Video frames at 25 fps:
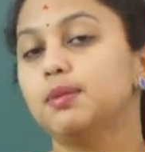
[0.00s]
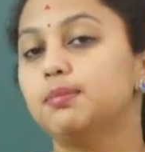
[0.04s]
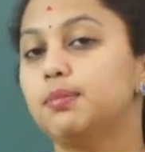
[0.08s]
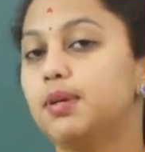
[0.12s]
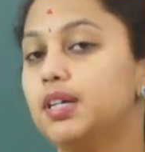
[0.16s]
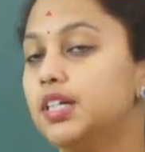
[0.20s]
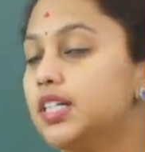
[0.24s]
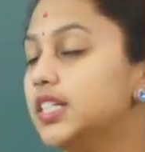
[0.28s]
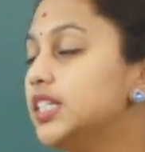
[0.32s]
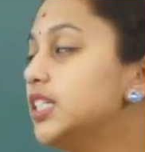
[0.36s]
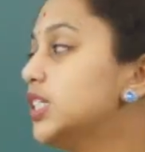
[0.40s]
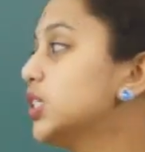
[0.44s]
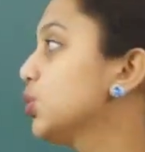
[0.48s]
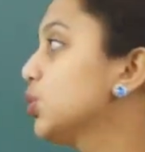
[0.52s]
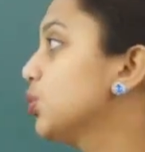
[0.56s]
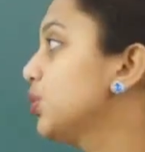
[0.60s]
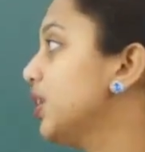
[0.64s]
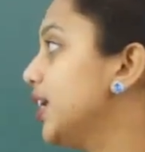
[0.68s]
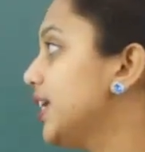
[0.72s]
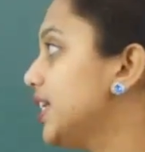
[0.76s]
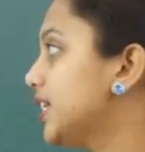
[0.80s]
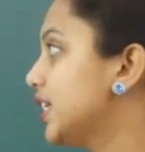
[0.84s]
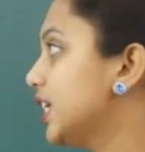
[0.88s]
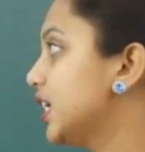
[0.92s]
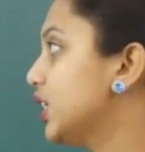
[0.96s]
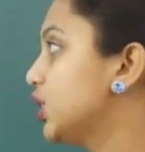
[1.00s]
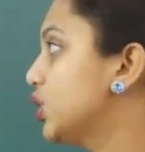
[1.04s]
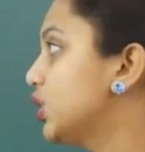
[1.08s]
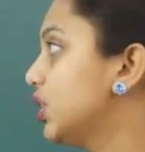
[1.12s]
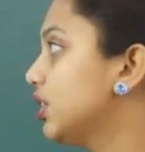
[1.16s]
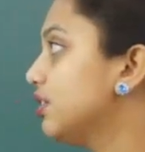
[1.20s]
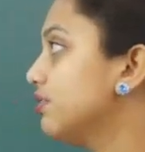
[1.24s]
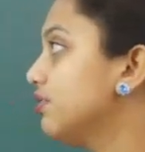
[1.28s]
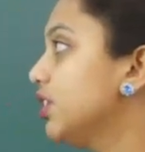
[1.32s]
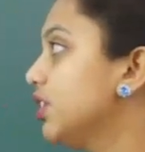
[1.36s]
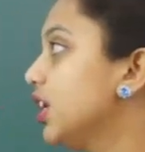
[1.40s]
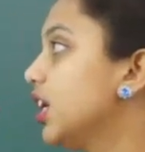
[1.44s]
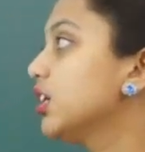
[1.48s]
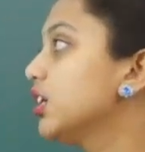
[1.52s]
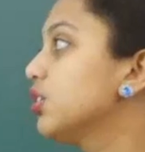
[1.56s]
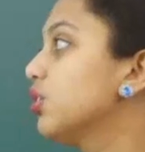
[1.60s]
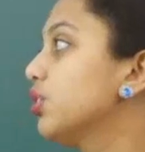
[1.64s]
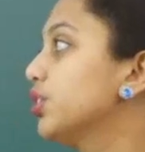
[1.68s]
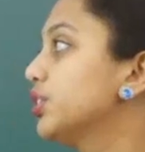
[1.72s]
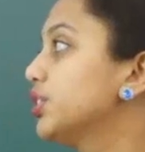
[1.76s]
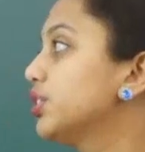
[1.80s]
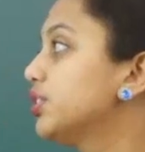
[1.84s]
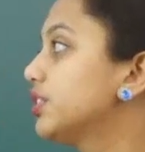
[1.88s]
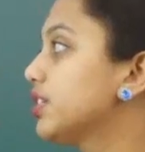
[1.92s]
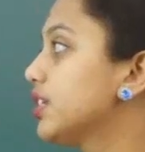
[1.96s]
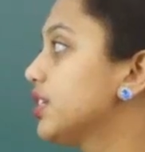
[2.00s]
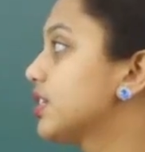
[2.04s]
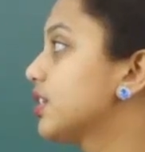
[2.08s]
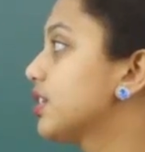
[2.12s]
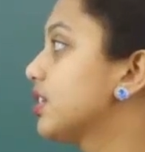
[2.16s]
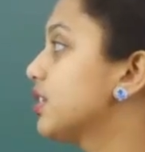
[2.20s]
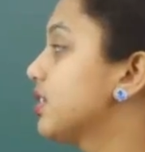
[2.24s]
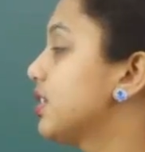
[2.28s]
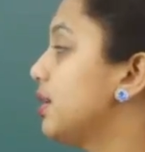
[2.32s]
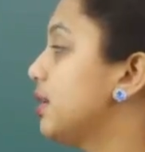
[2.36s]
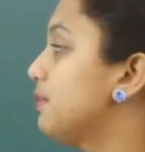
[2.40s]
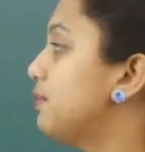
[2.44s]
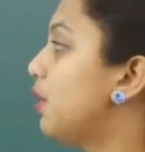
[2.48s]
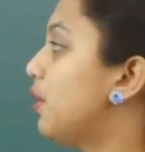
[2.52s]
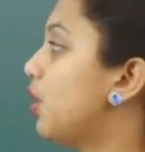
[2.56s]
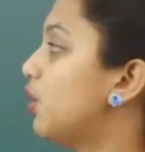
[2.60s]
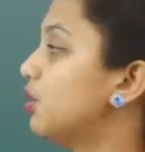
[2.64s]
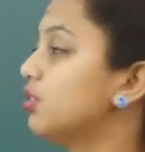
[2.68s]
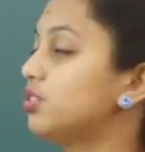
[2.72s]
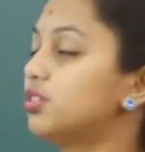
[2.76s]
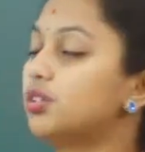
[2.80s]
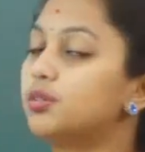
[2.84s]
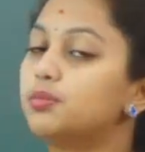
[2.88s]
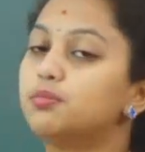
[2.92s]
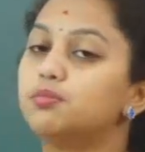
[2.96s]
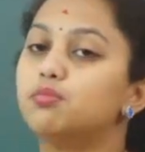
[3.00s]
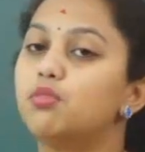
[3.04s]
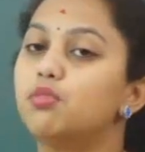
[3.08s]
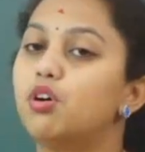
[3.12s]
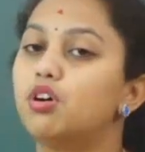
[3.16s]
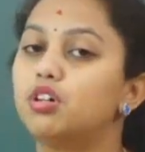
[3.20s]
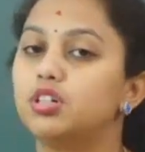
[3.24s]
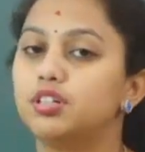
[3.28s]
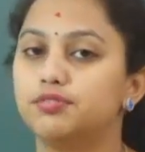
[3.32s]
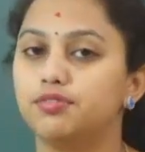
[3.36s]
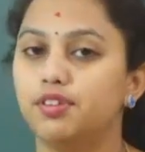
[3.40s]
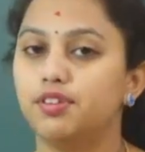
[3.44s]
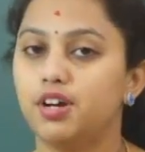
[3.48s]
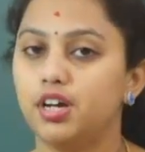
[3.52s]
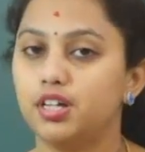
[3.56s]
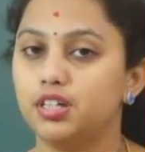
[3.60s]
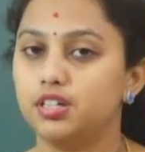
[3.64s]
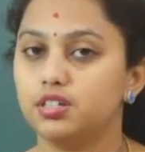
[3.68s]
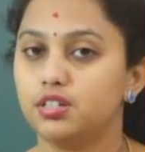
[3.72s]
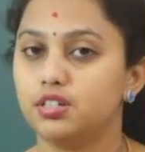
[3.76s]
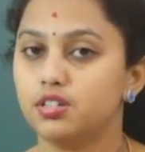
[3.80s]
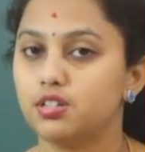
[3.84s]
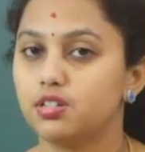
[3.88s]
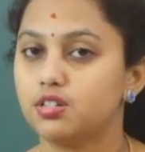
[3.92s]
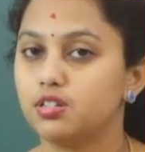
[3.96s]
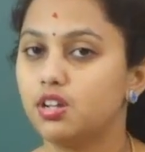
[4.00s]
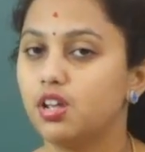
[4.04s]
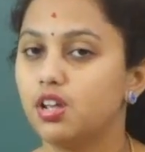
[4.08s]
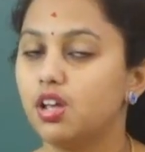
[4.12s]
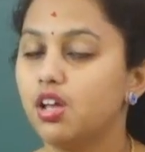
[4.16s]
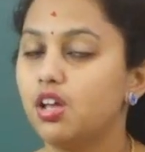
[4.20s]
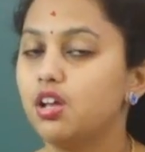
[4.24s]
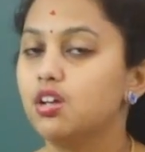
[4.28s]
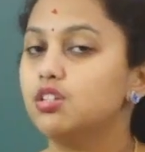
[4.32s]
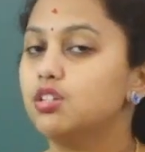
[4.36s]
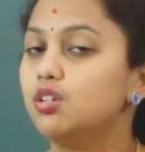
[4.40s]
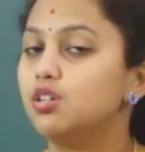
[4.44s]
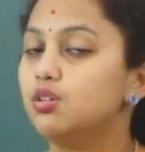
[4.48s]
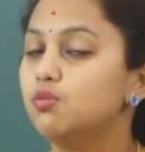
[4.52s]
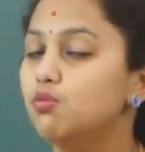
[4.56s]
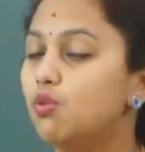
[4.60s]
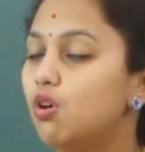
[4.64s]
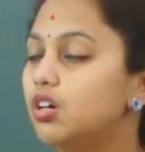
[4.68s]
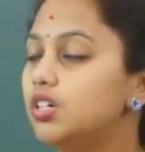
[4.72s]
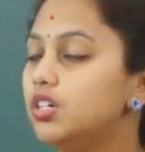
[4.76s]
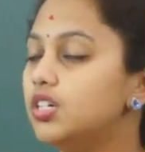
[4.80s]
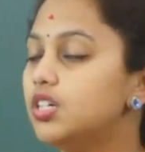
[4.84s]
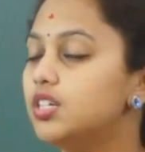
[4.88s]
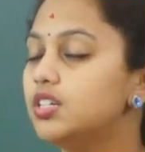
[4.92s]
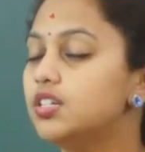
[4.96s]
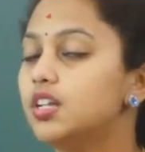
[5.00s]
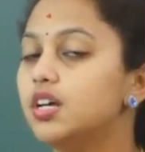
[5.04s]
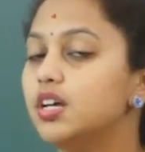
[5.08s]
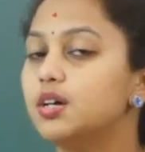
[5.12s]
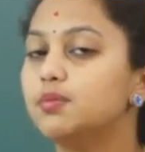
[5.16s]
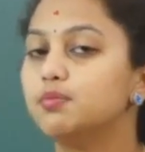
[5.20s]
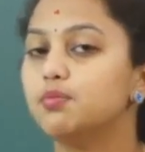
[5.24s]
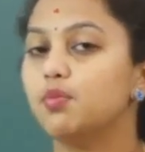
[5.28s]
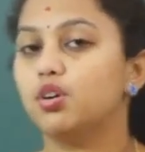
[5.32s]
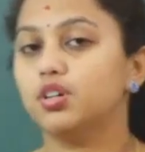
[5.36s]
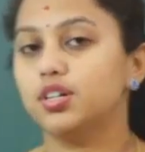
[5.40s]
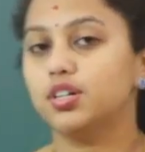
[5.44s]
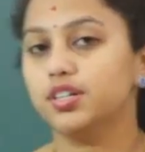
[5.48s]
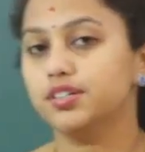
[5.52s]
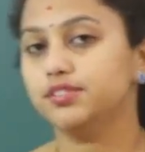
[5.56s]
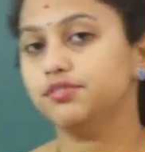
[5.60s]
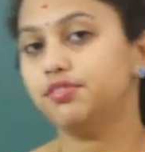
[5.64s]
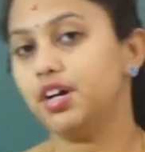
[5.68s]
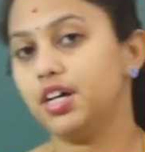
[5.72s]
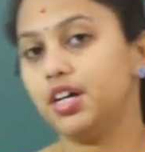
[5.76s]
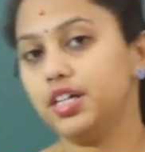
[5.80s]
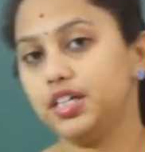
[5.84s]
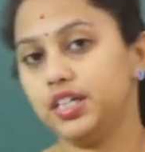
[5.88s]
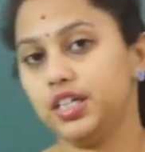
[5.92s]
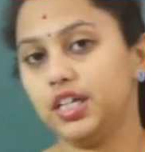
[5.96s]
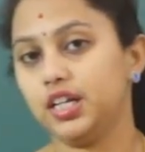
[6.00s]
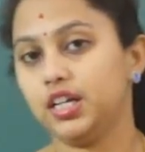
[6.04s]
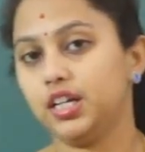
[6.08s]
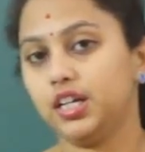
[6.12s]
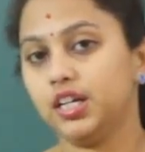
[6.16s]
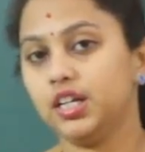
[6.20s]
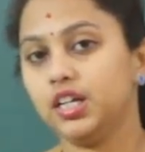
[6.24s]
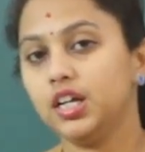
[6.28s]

But in today's session we are going to discuss about modifiers. So what is a modifier?